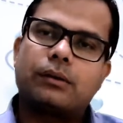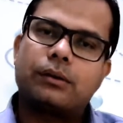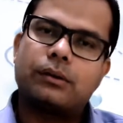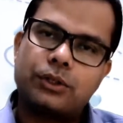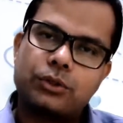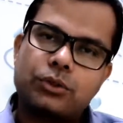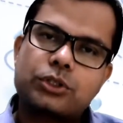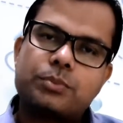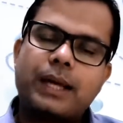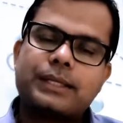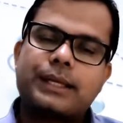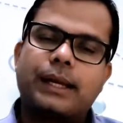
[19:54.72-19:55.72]
resource
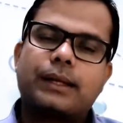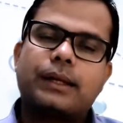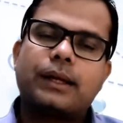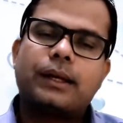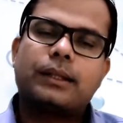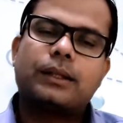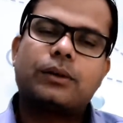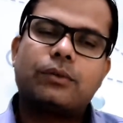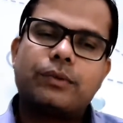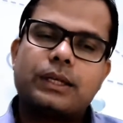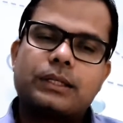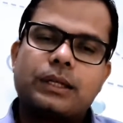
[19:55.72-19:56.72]
basket, then
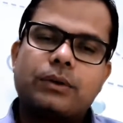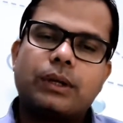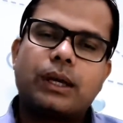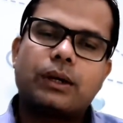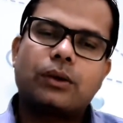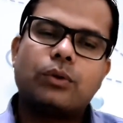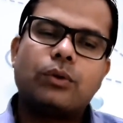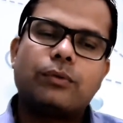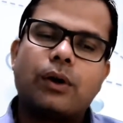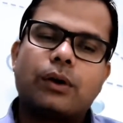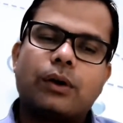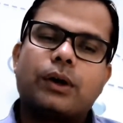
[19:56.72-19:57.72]
obviously we can go
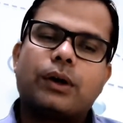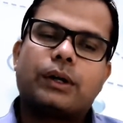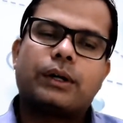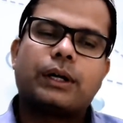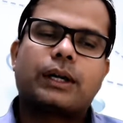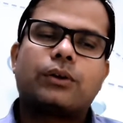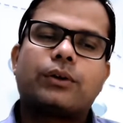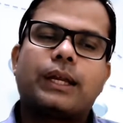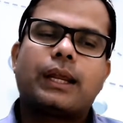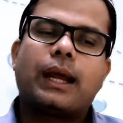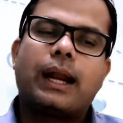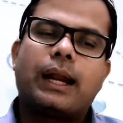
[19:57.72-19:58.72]
for
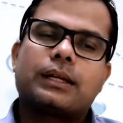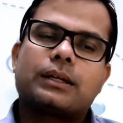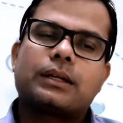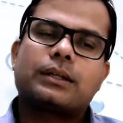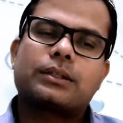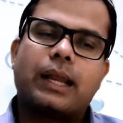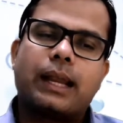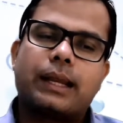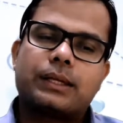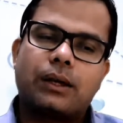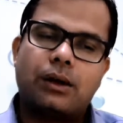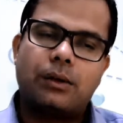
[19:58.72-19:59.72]
recruiting and
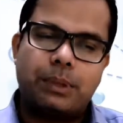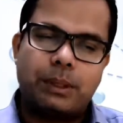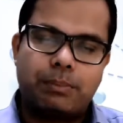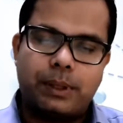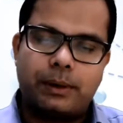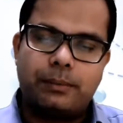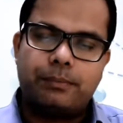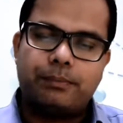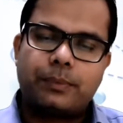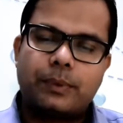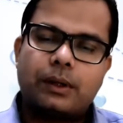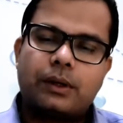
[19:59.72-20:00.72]
selecting our people.
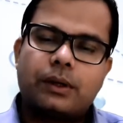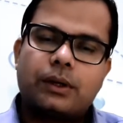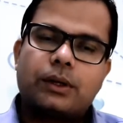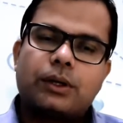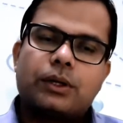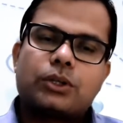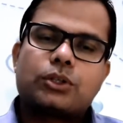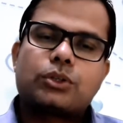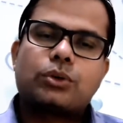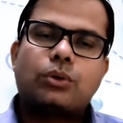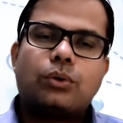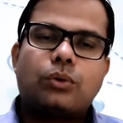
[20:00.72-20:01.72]

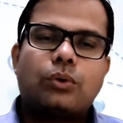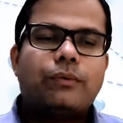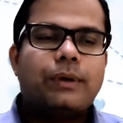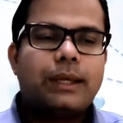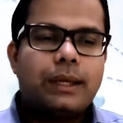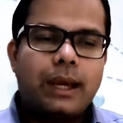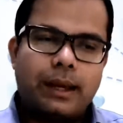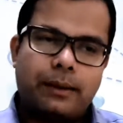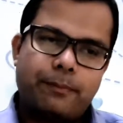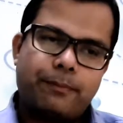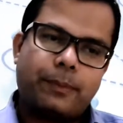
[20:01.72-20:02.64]
So over here,